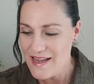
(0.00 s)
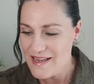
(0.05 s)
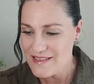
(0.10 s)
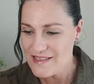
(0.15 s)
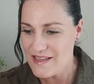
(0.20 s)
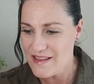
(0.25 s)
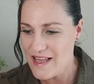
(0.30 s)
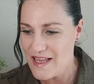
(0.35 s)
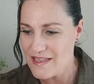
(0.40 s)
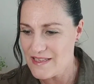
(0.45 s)

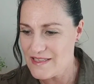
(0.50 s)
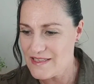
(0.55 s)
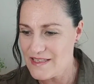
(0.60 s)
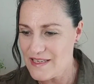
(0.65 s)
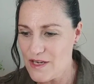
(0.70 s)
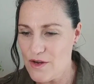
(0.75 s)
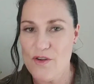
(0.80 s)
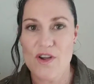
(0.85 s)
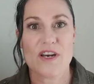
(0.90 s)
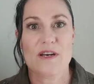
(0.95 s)
So that's
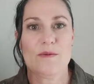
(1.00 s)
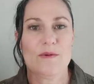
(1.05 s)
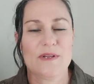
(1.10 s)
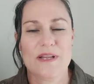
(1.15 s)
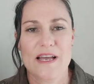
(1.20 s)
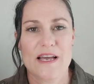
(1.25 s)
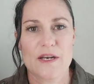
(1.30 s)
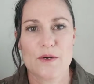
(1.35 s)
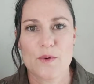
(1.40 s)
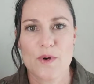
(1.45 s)
incredible.
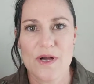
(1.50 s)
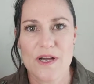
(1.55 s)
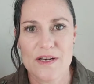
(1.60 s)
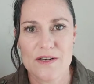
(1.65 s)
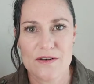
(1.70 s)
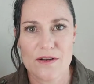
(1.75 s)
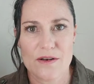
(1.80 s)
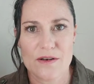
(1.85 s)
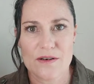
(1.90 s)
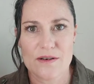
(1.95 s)
How do I
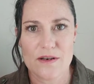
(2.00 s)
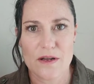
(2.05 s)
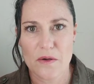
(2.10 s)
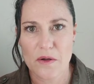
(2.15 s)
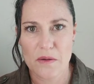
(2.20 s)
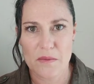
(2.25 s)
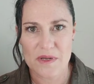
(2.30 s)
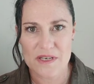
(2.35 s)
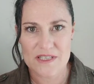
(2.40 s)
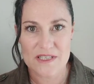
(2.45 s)
not know
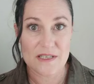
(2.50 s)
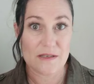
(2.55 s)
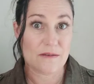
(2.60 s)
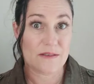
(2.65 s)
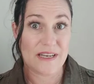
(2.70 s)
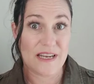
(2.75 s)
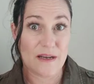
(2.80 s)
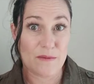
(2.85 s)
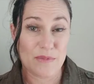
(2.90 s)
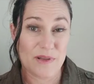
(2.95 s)
him until
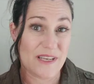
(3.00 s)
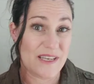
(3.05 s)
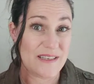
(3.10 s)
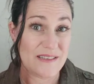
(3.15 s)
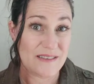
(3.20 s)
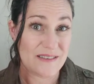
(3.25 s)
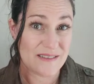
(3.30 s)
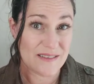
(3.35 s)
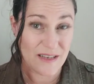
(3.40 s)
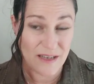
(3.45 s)
now?
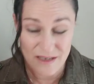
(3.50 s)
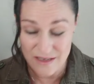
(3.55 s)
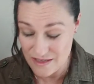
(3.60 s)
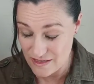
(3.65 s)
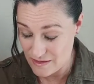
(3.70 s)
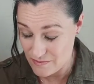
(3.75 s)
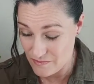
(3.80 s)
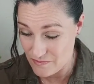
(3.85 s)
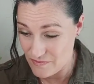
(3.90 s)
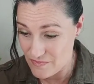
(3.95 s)
Please
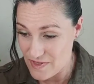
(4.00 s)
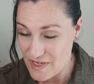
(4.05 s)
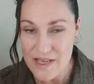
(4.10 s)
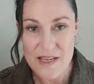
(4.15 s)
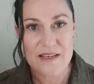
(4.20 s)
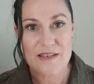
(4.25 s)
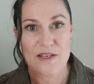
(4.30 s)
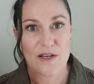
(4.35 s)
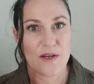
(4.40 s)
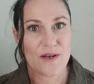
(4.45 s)

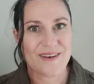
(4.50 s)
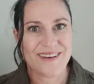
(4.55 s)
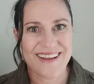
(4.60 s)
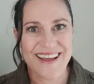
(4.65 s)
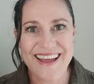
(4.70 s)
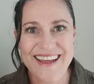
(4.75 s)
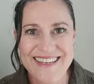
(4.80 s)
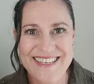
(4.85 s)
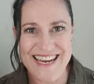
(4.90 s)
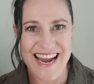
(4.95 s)
don't
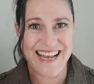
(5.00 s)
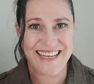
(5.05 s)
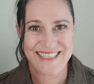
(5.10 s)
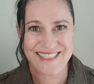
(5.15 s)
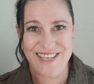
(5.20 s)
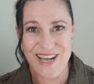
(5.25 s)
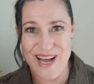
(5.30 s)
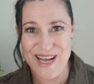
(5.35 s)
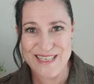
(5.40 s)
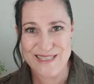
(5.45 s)

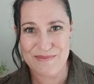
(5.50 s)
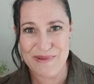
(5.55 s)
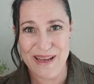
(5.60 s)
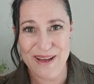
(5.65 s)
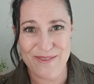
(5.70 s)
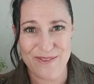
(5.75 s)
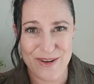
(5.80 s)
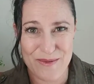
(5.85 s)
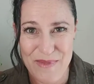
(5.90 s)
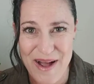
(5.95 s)
chastise
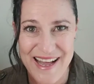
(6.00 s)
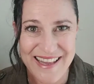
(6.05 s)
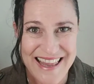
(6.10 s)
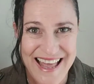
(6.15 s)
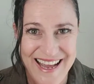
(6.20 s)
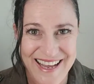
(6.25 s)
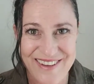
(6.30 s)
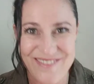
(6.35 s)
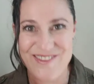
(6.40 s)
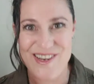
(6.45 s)
me for my
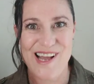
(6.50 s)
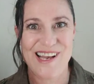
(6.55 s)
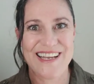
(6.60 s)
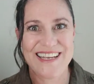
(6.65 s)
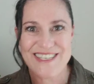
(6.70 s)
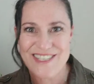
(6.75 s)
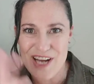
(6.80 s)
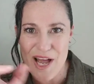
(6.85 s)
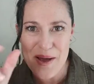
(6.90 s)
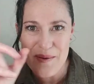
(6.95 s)
lack of
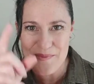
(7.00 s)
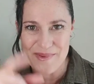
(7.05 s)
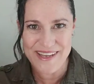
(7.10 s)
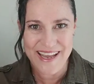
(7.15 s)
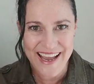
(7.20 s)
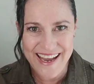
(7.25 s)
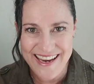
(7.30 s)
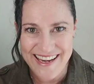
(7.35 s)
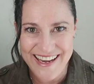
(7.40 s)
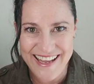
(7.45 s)
knowledge. I'm
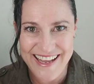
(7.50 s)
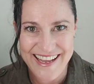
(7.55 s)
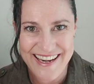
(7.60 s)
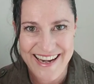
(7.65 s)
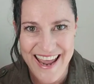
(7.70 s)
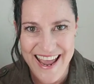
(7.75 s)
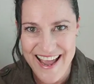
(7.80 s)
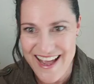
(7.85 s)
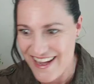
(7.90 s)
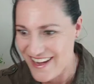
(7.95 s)
gaining it
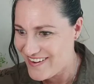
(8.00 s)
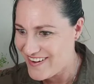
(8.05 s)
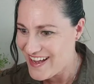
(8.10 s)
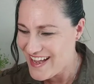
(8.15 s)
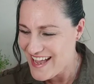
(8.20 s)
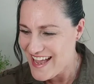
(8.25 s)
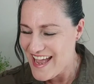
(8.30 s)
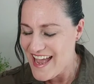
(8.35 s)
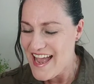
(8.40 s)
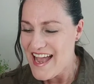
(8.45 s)
now.
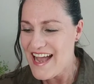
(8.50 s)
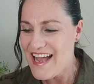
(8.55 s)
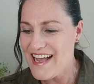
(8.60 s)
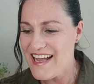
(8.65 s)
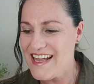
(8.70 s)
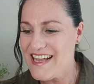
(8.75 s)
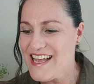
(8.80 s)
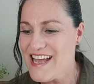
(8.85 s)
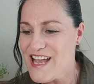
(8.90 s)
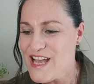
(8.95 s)

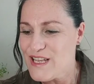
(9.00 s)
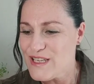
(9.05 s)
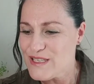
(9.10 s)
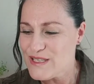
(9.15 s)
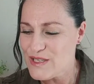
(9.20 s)
And